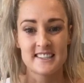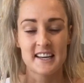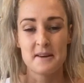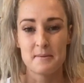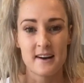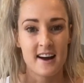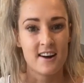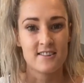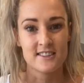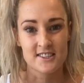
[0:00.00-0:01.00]
to keep an eye
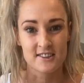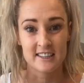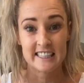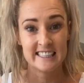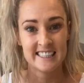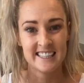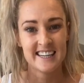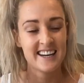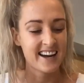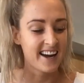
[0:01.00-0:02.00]
on the screen
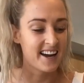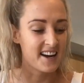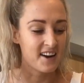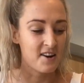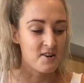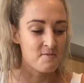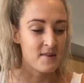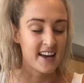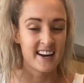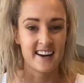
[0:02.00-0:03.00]

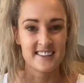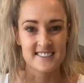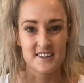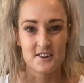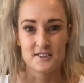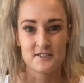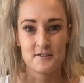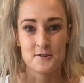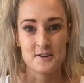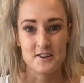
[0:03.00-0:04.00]
and answer those
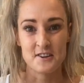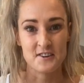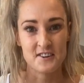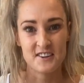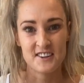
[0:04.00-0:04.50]
for you.